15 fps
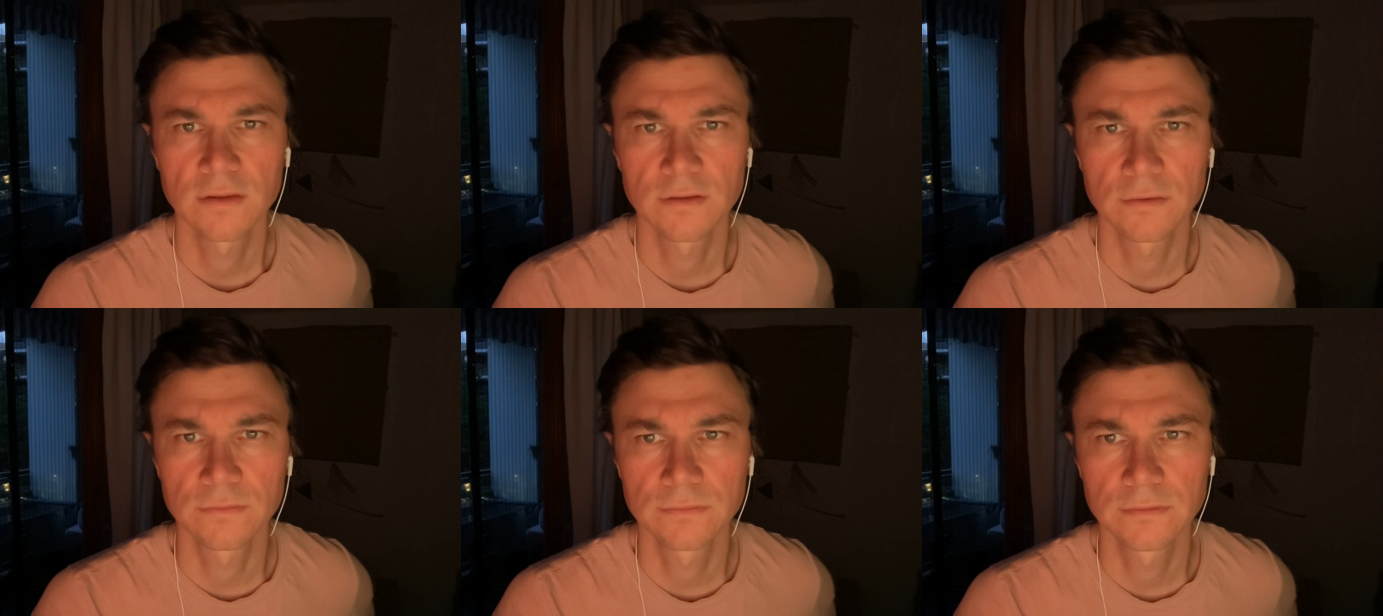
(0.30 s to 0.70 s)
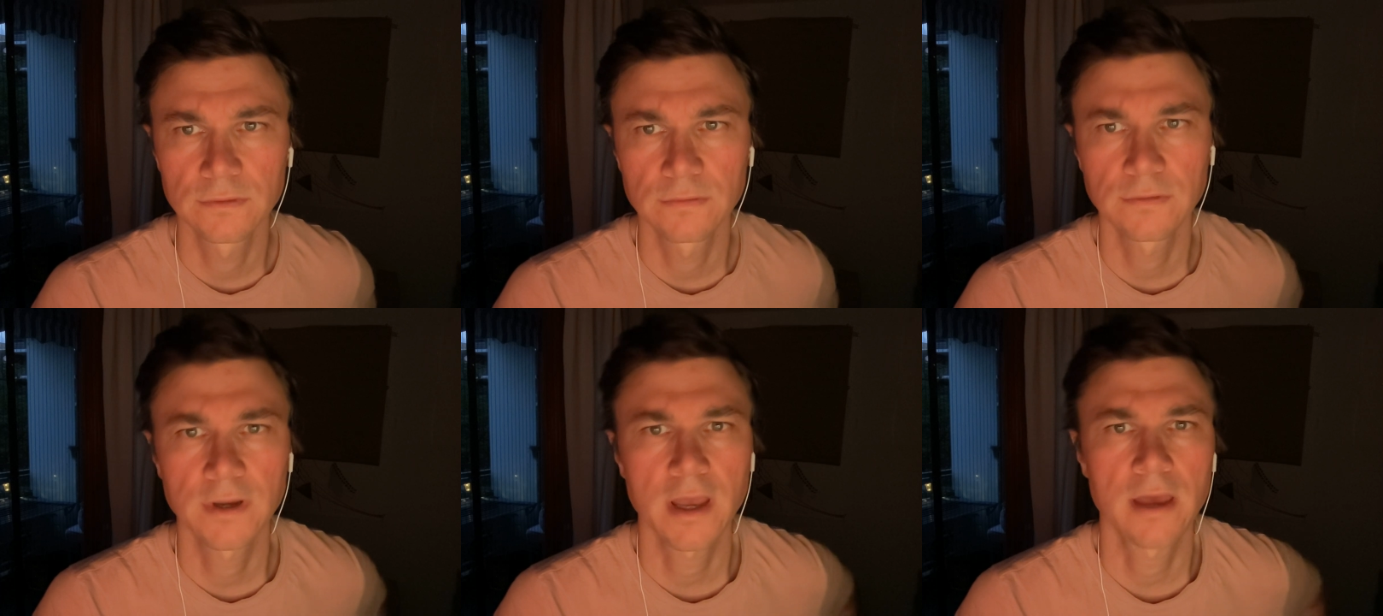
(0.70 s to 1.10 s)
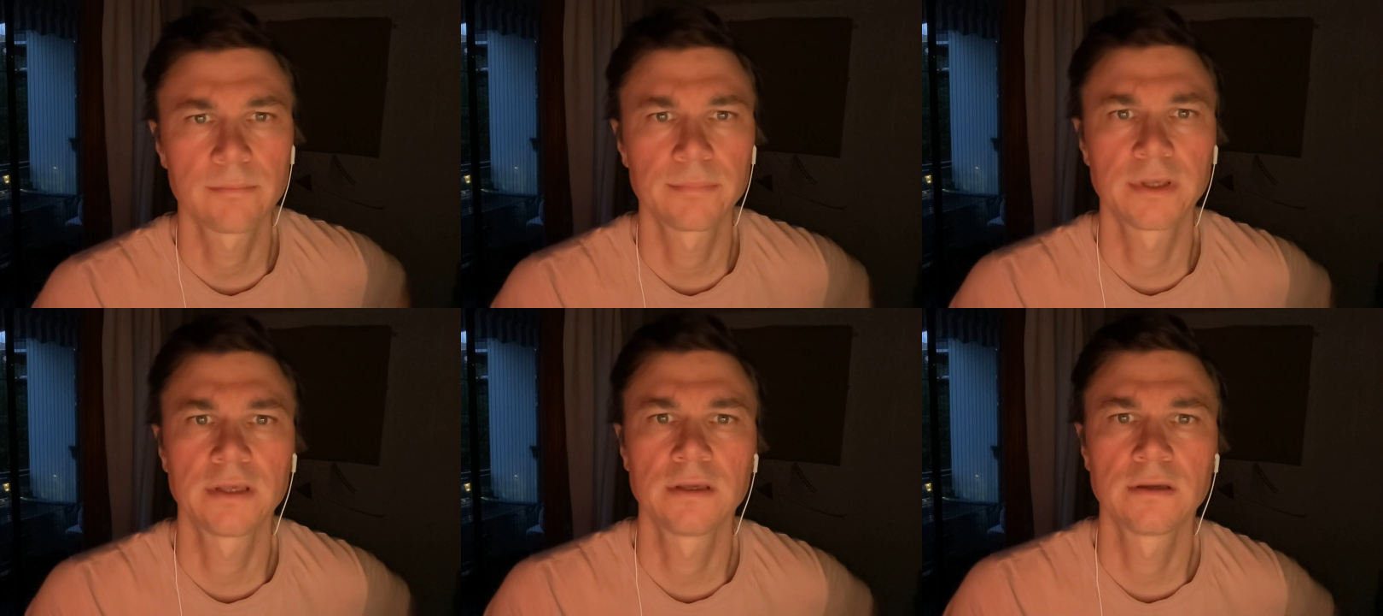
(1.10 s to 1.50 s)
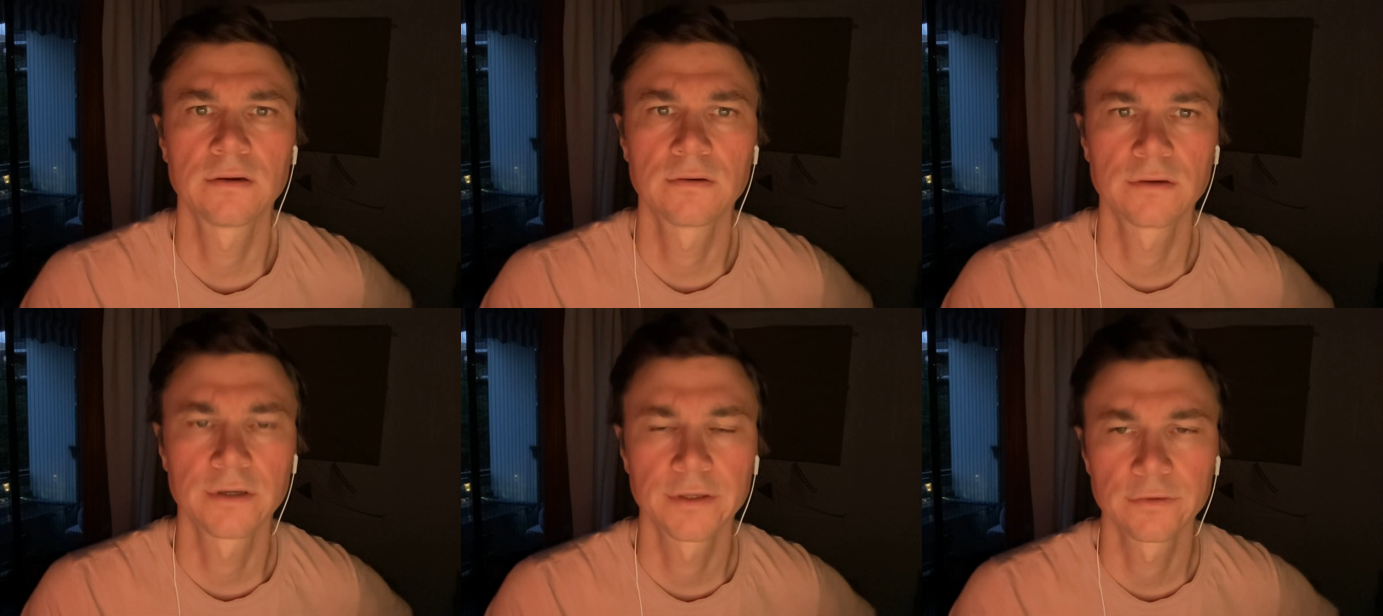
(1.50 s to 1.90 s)
Don't look happy
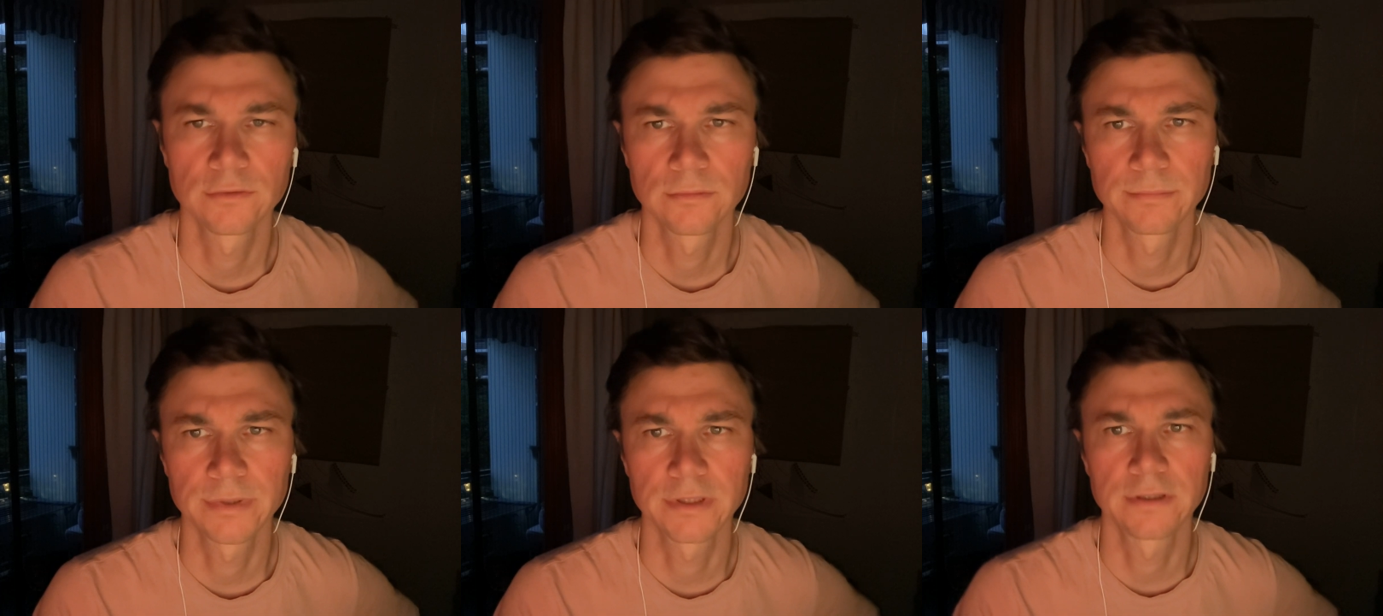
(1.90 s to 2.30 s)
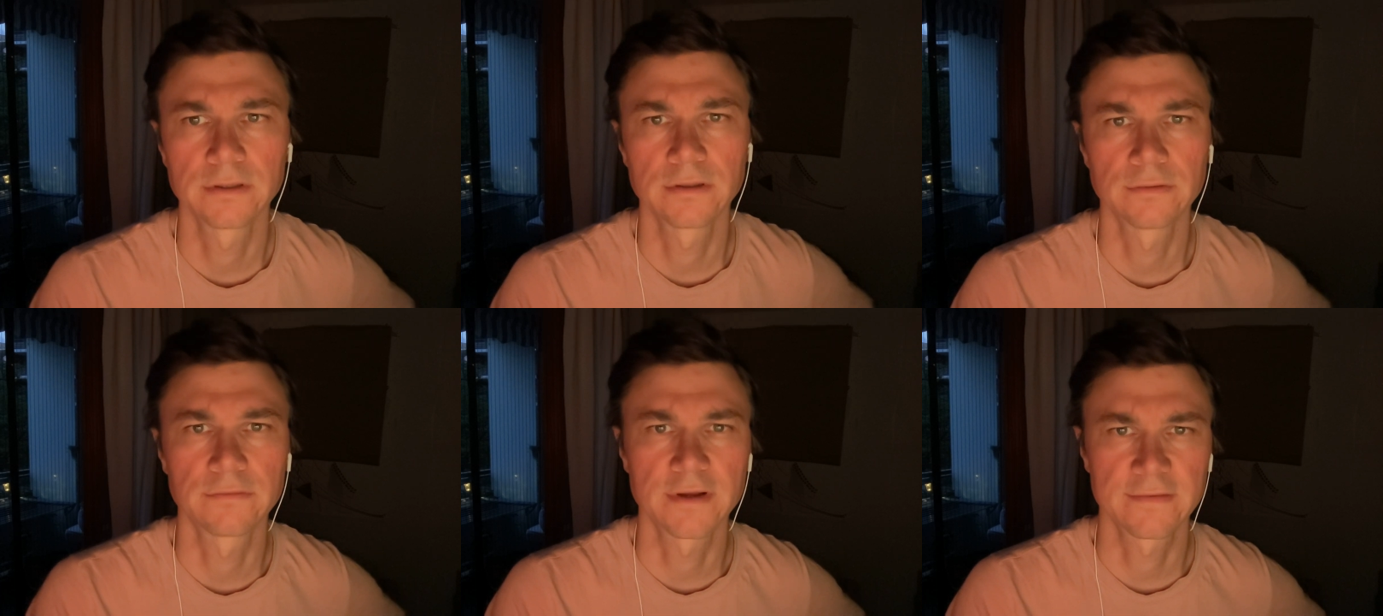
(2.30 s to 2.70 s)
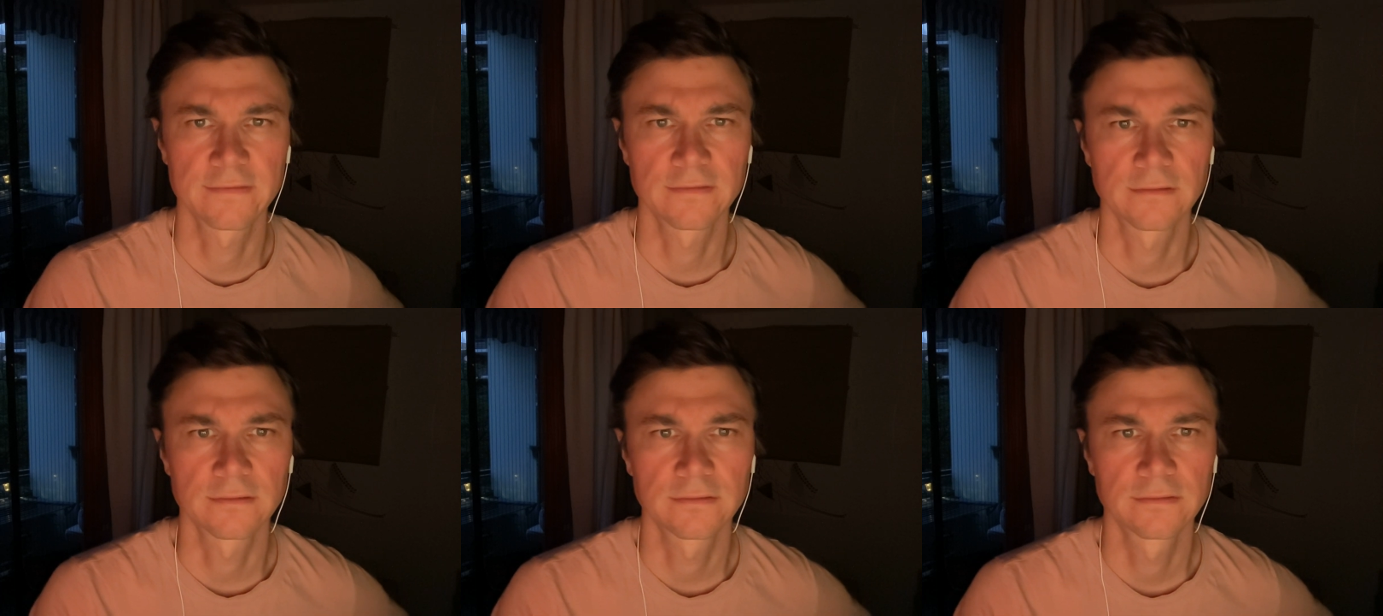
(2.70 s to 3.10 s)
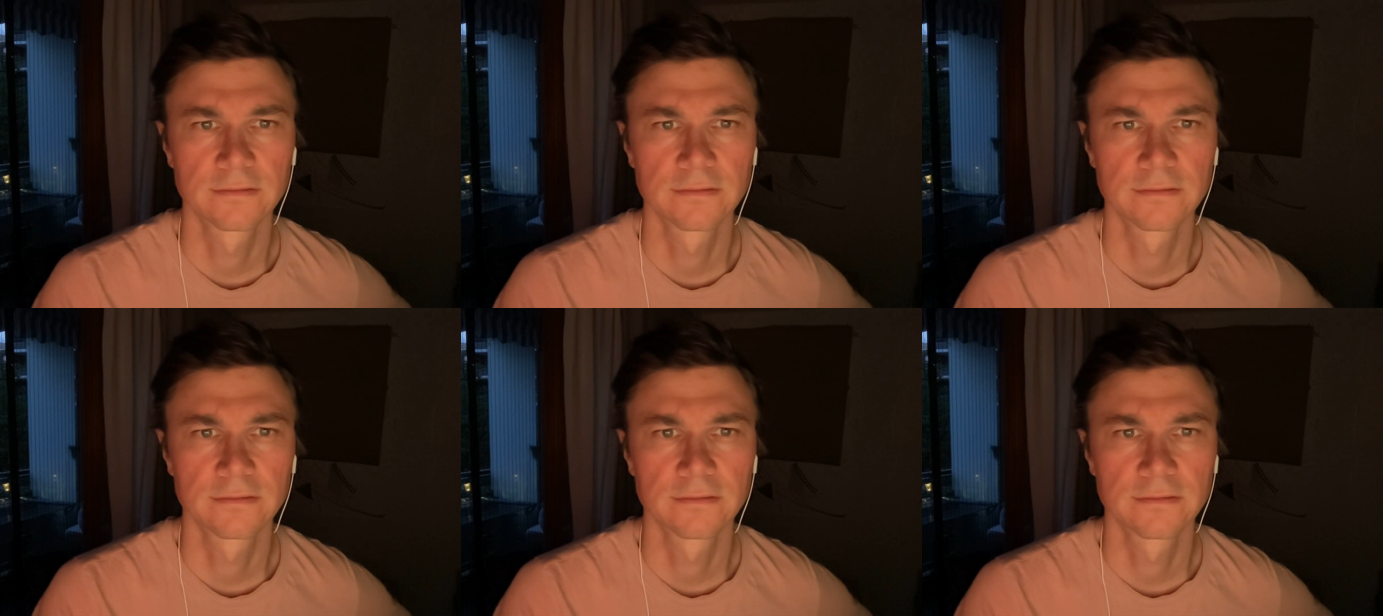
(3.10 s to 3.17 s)
or you'll be arrested.